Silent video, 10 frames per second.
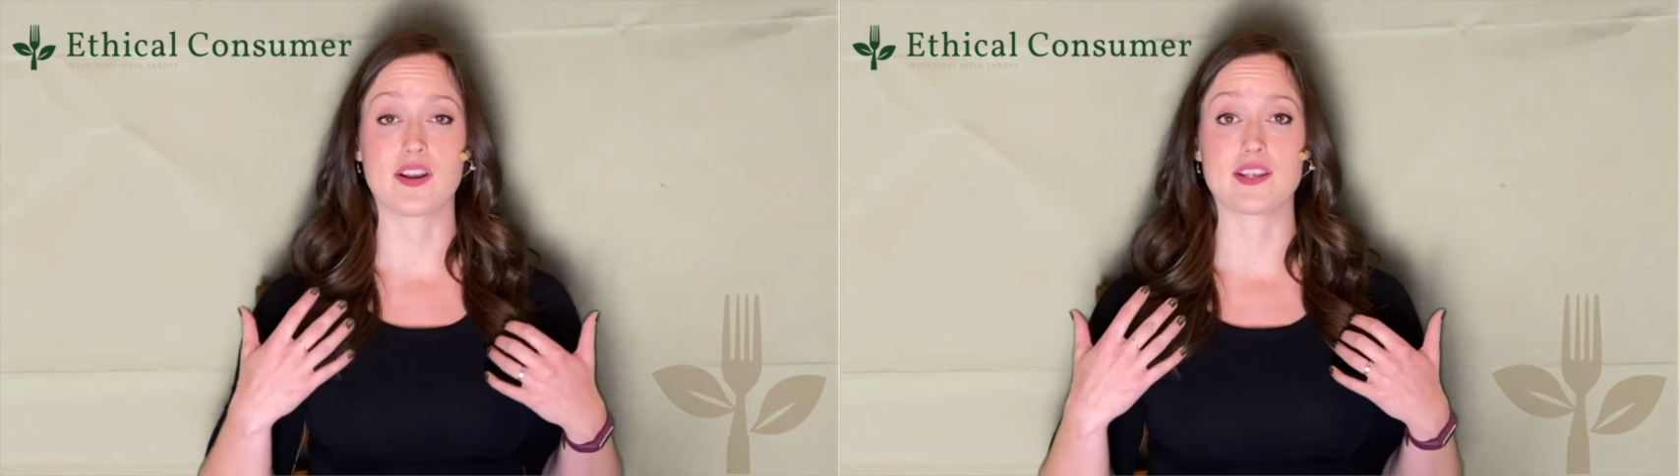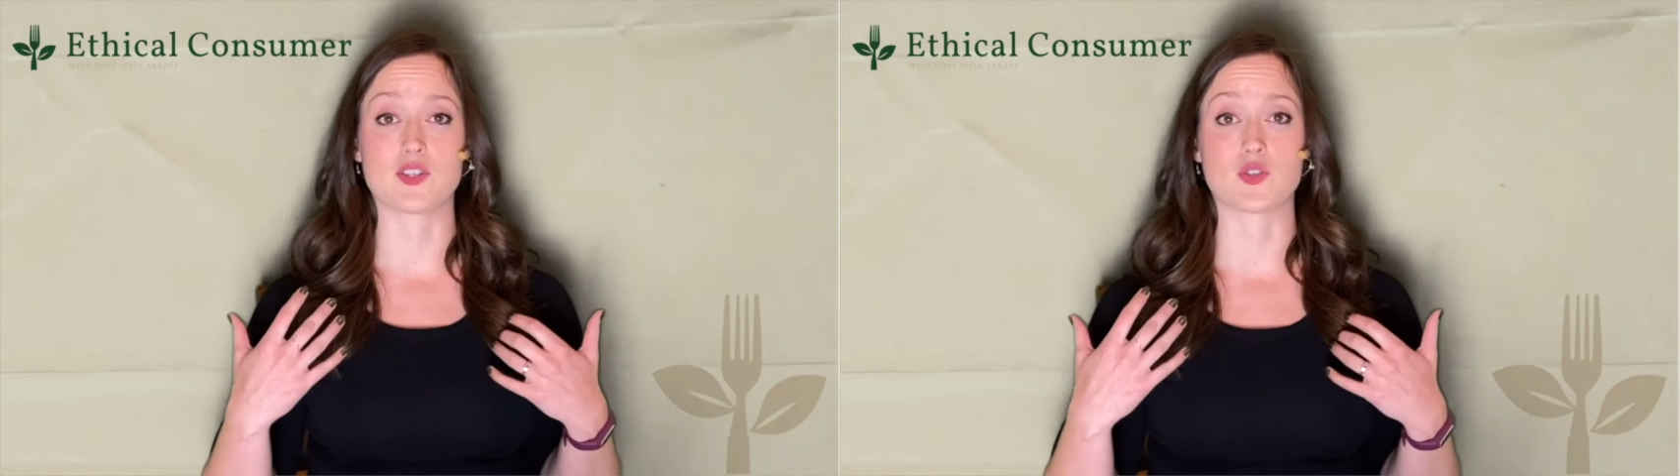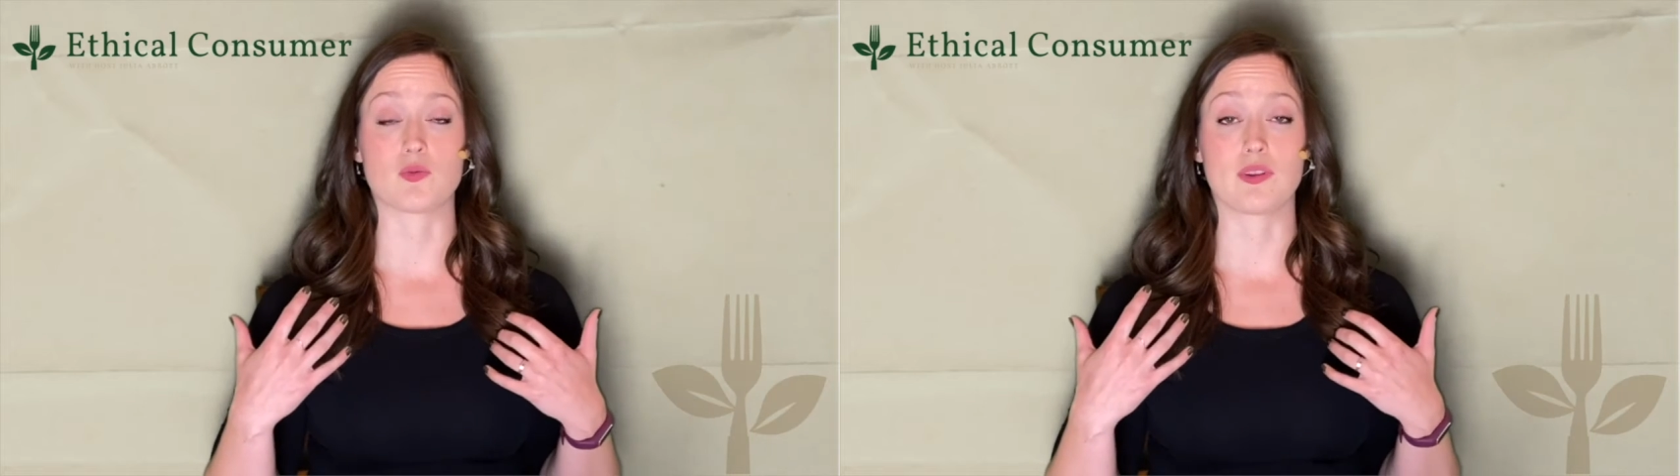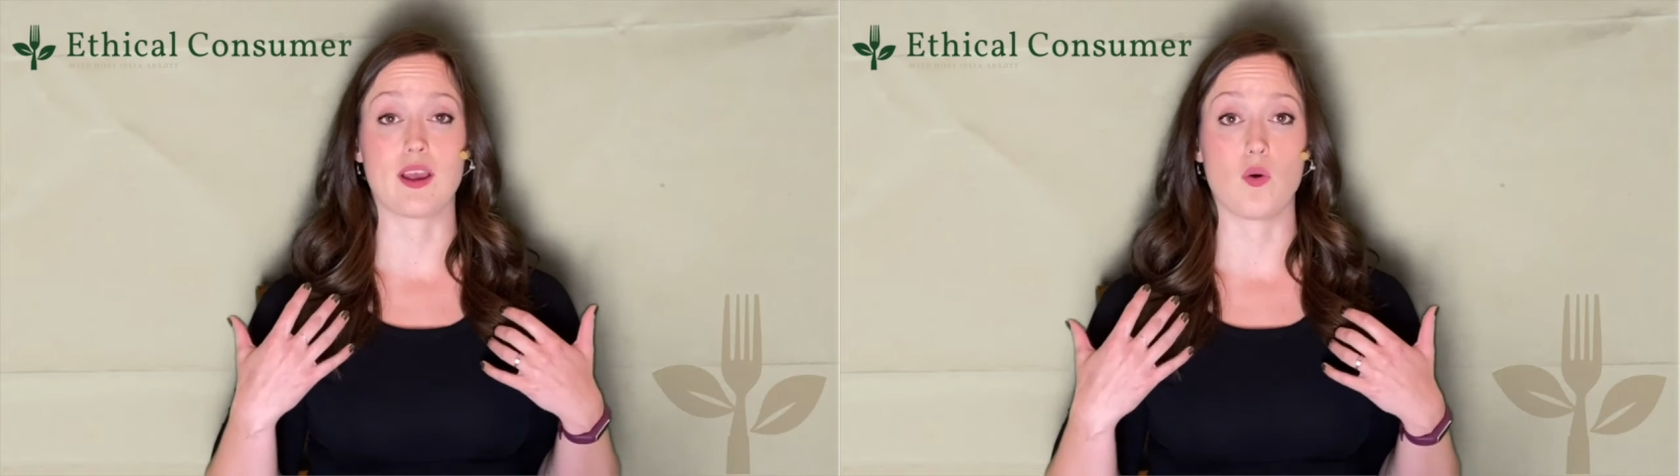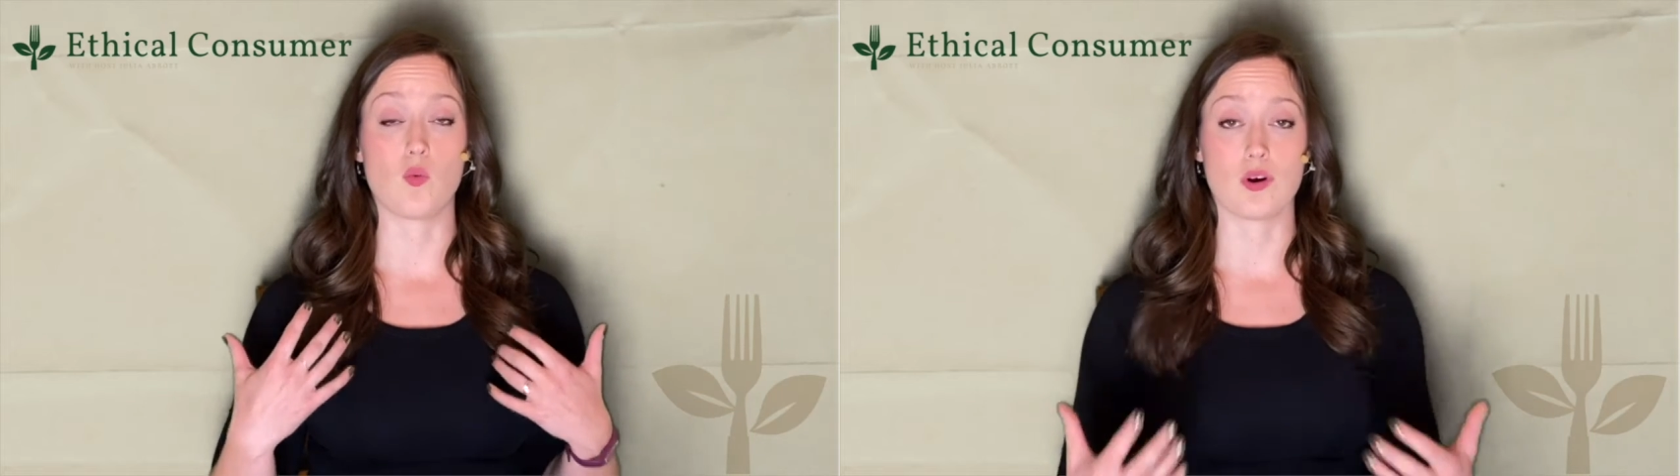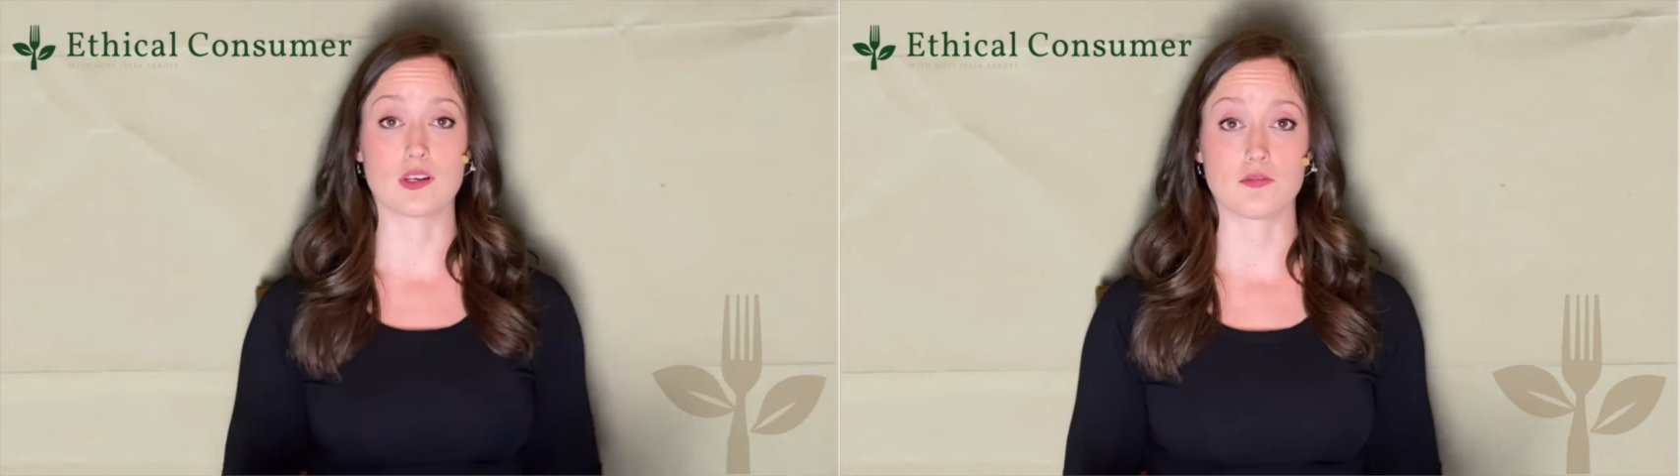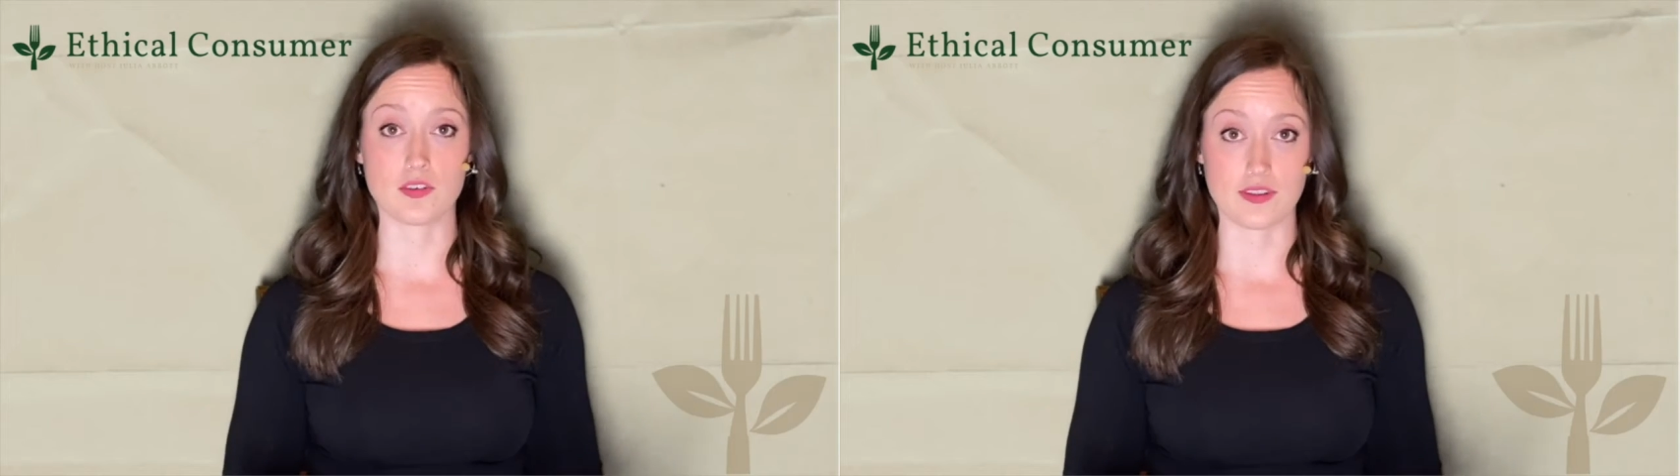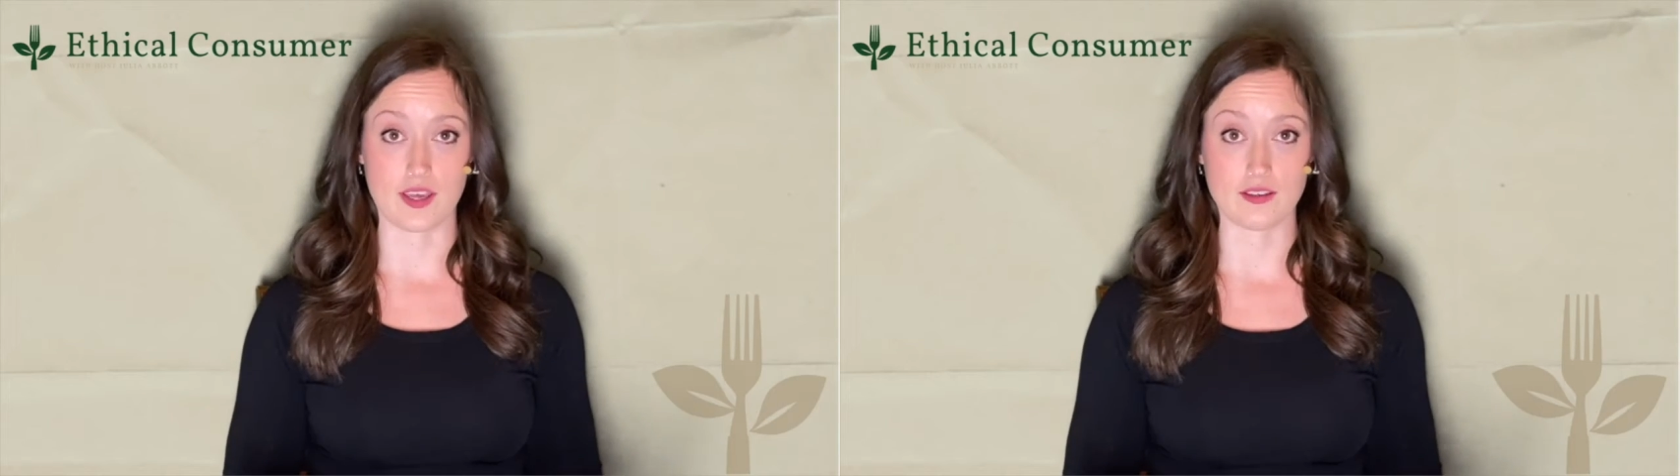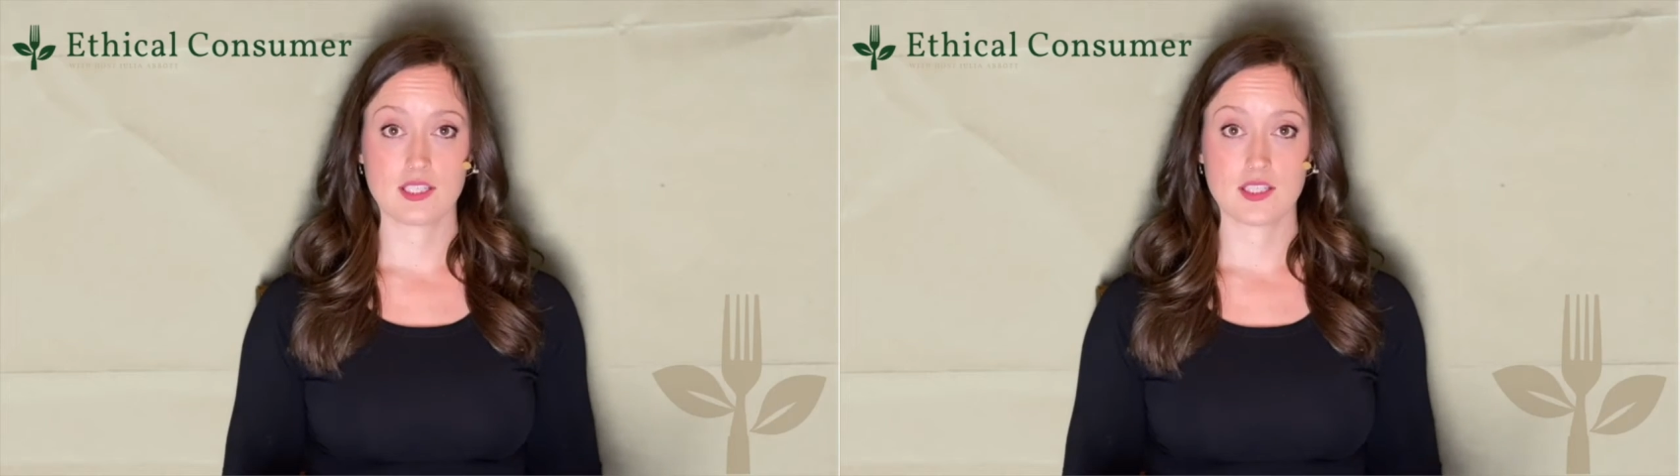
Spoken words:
is truly a wonderful thing,